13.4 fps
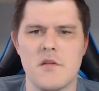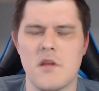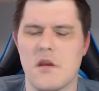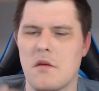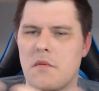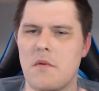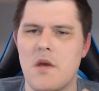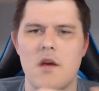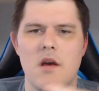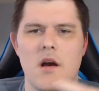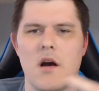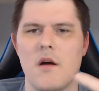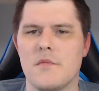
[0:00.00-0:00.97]
Like
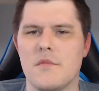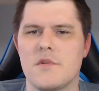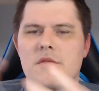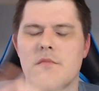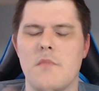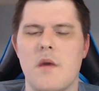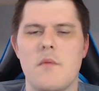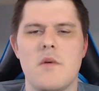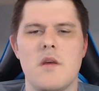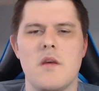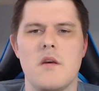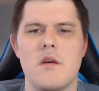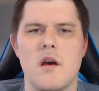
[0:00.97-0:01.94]

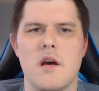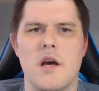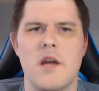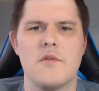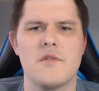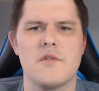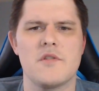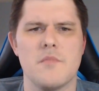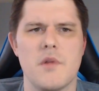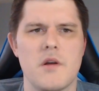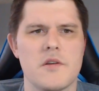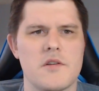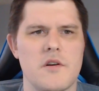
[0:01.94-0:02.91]
maybe I know there's some
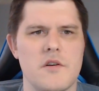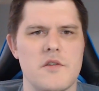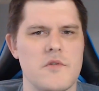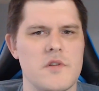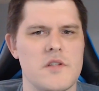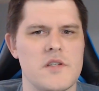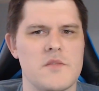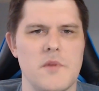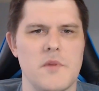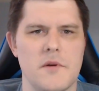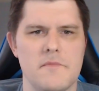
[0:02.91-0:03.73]
blogs already doing this, but